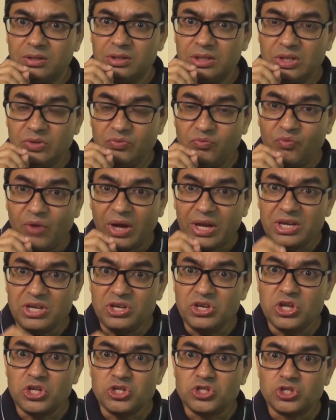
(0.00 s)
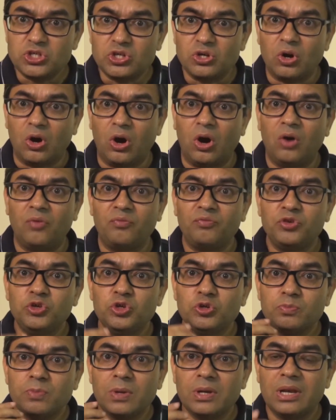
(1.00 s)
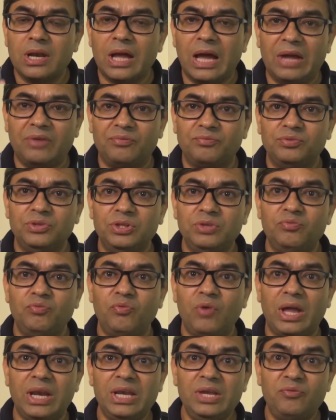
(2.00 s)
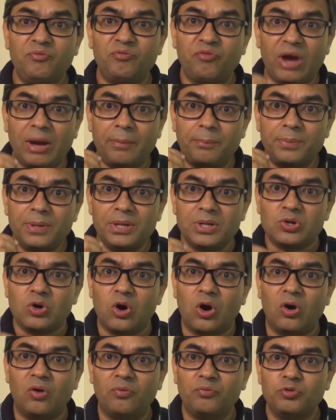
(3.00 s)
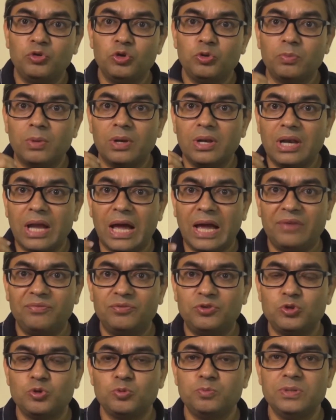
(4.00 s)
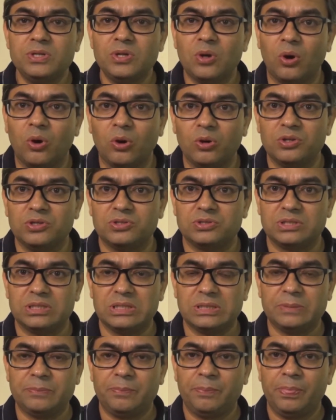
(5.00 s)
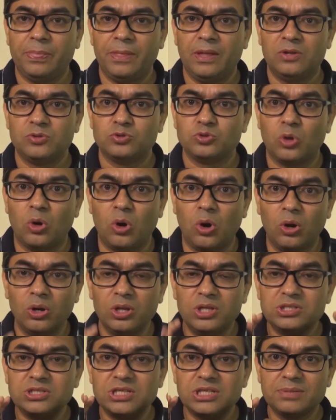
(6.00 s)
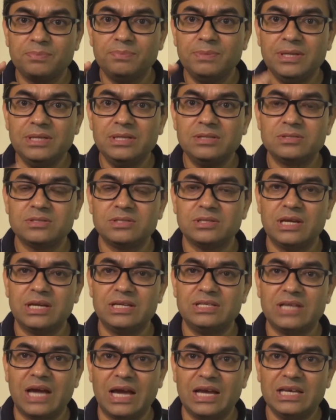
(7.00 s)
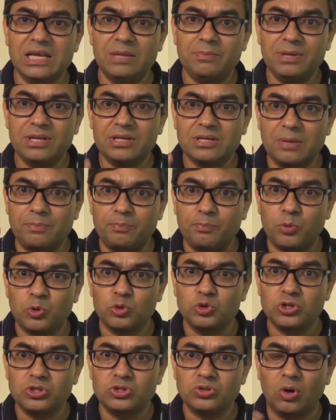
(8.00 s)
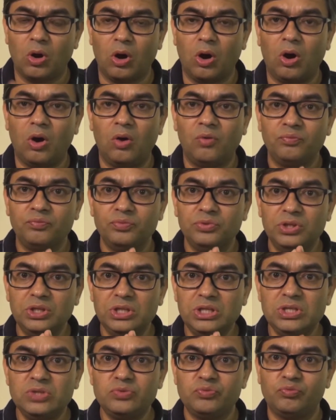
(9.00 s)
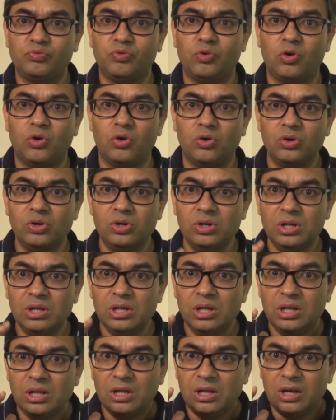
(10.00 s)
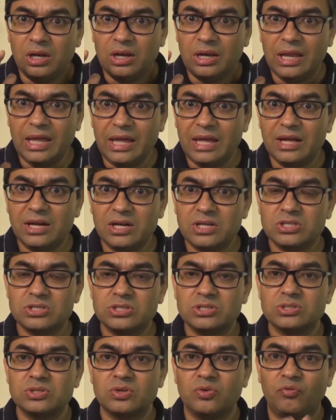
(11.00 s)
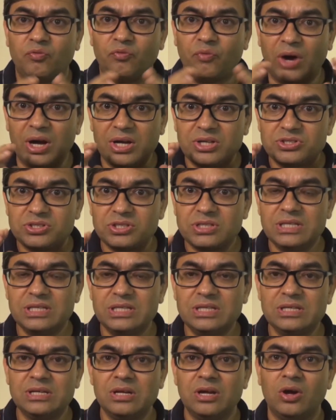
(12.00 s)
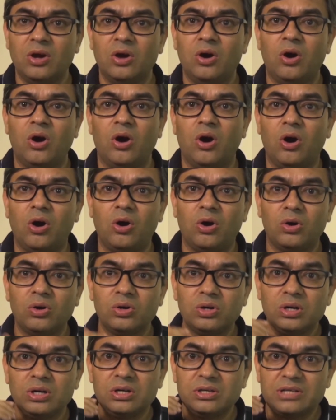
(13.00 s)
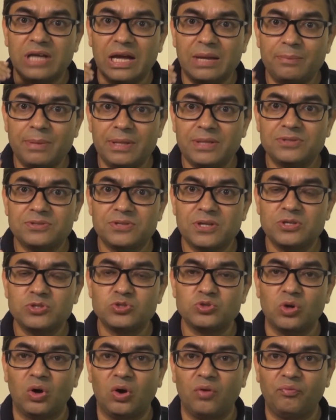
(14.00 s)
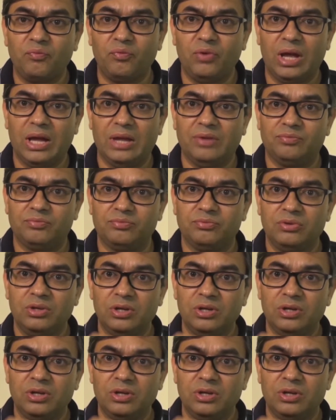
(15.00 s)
the very nature of human life, the very fabric of human life to be holistic. So holistic means a dynamic composite of these four layers functioning or dimensions of life: